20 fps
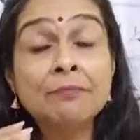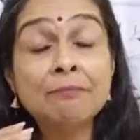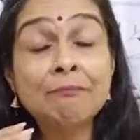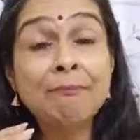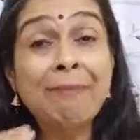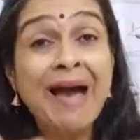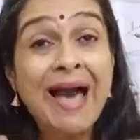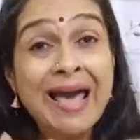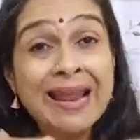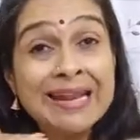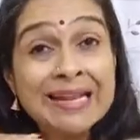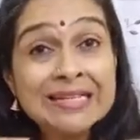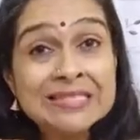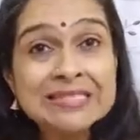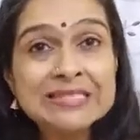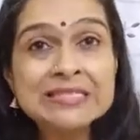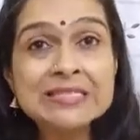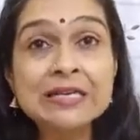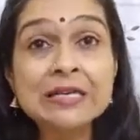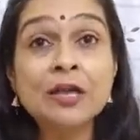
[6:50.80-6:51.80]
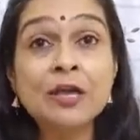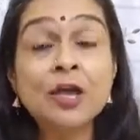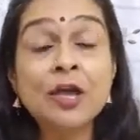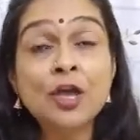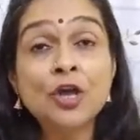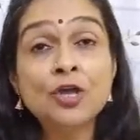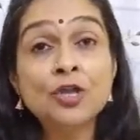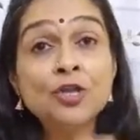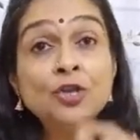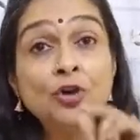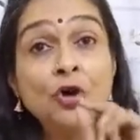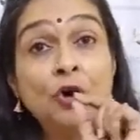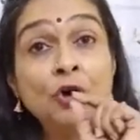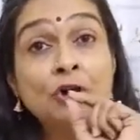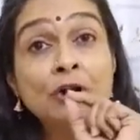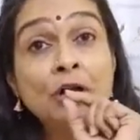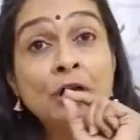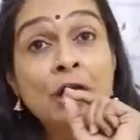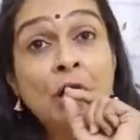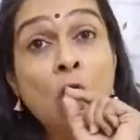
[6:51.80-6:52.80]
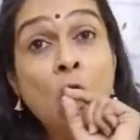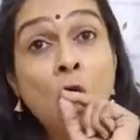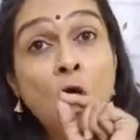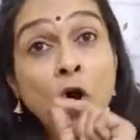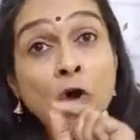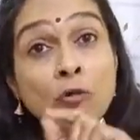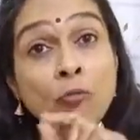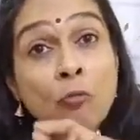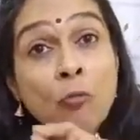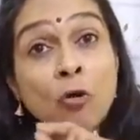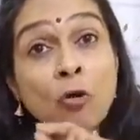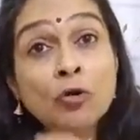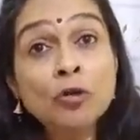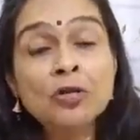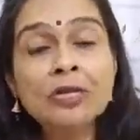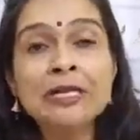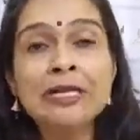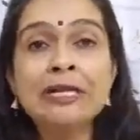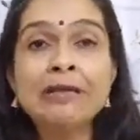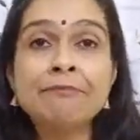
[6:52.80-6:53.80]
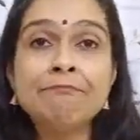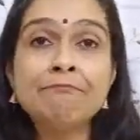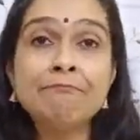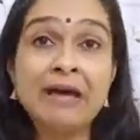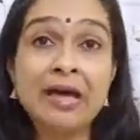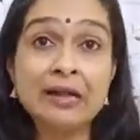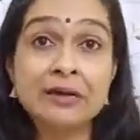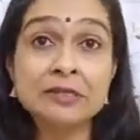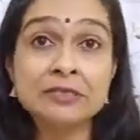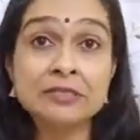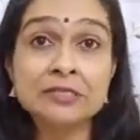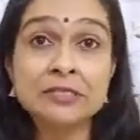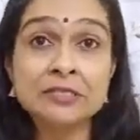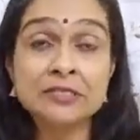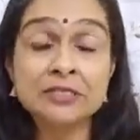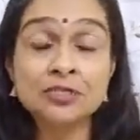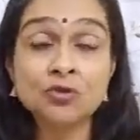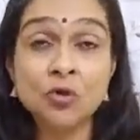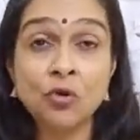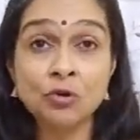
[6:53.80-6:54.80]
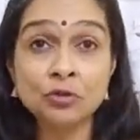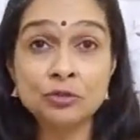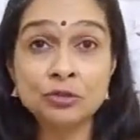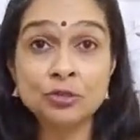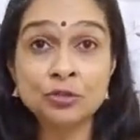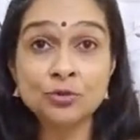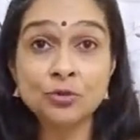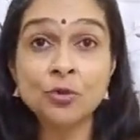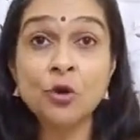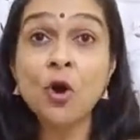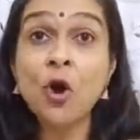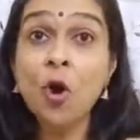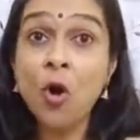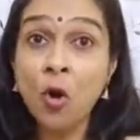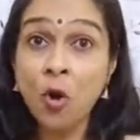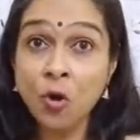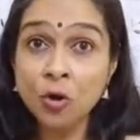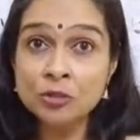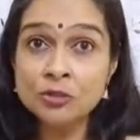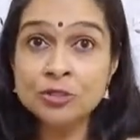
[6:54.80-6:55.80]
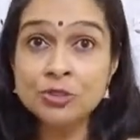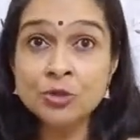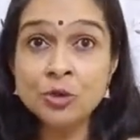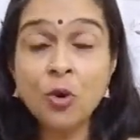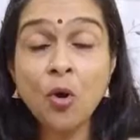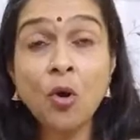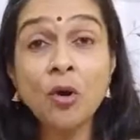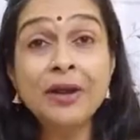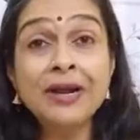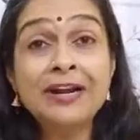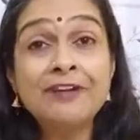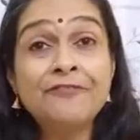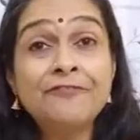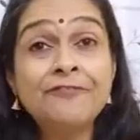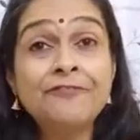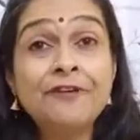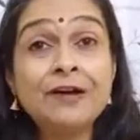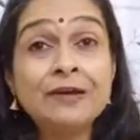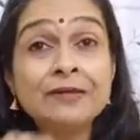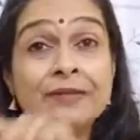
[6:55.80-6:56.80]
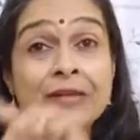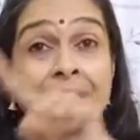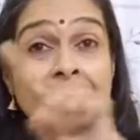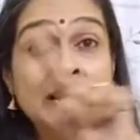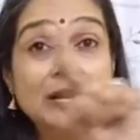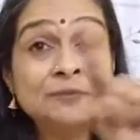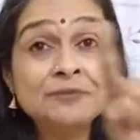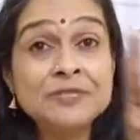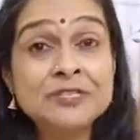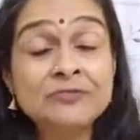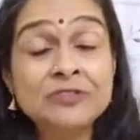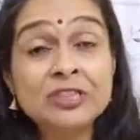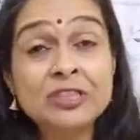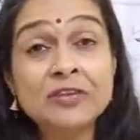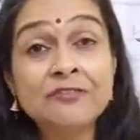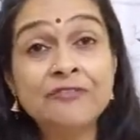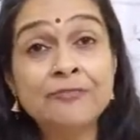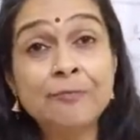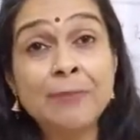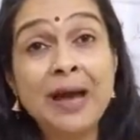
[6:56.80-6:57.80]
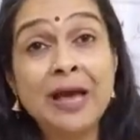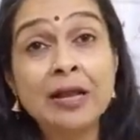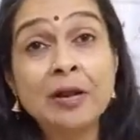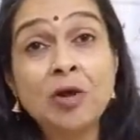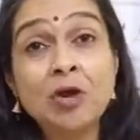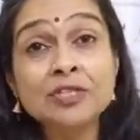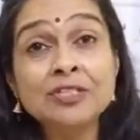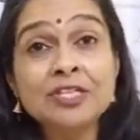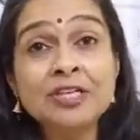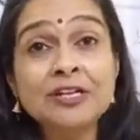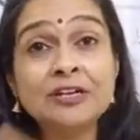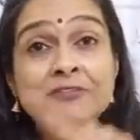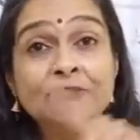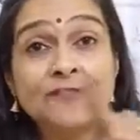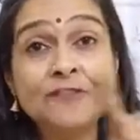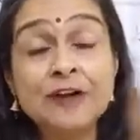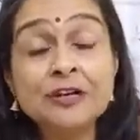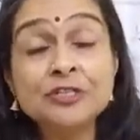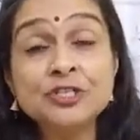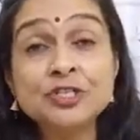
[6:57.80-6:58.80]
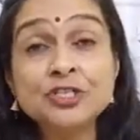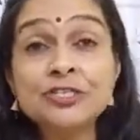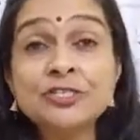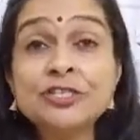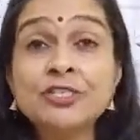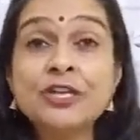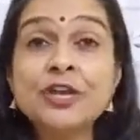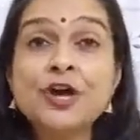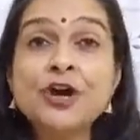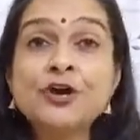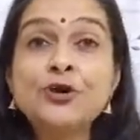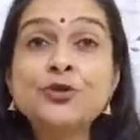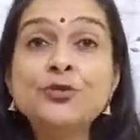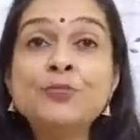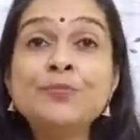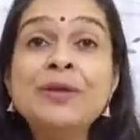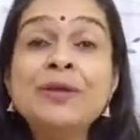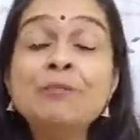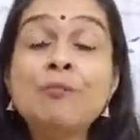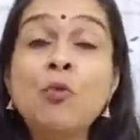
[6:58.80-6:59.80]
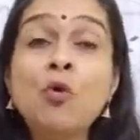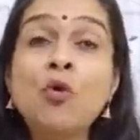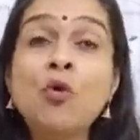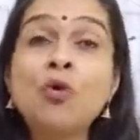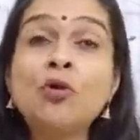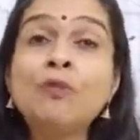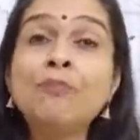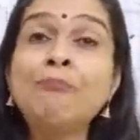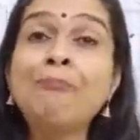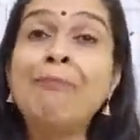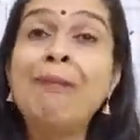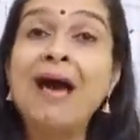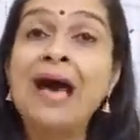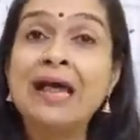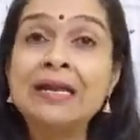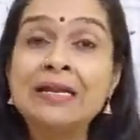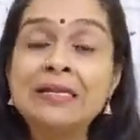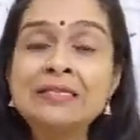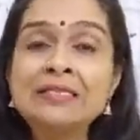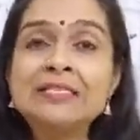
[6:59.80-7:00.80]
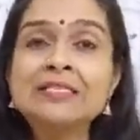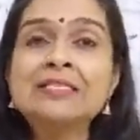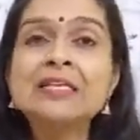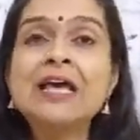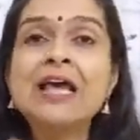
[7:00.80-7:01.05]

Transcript: balancing your hormonal imbalances also it helps with the biological functions to be more balanced